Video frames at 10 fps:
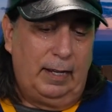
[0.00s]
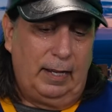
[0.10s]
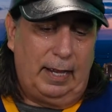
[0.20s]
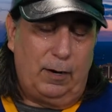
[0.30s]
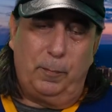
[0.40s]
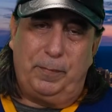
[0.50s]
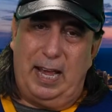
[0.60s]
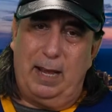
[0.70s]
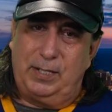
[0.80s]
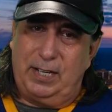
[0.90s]
and hope the
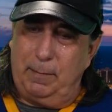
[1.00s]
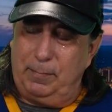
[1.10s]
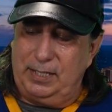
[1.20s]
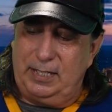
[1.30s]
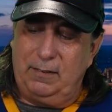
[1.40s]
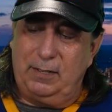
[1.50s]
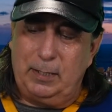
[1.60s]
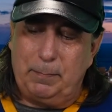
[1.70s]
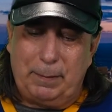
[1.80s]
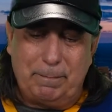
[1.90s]
Habs tie up this series.
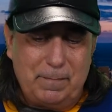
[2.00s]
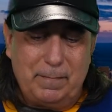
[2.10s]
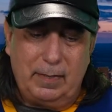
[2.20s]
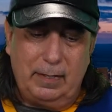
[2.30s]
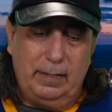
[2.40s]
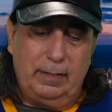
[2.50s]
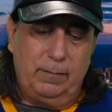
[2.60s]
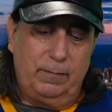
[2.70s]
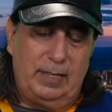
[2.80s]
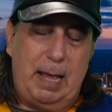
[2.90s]
But
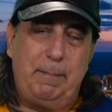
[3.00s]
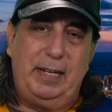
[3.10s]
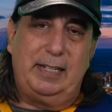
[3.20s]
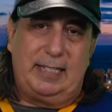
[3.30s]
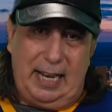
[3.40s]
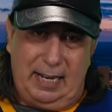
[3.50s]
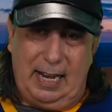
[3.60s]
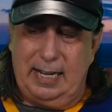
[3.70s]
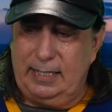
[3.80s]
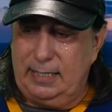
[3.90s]
that being said,
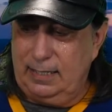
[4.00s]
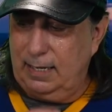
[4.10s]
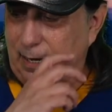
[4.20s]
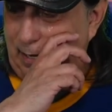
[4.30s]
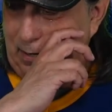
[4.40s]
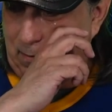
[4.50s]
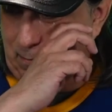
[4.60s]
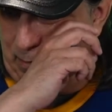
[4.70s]
guys, you know,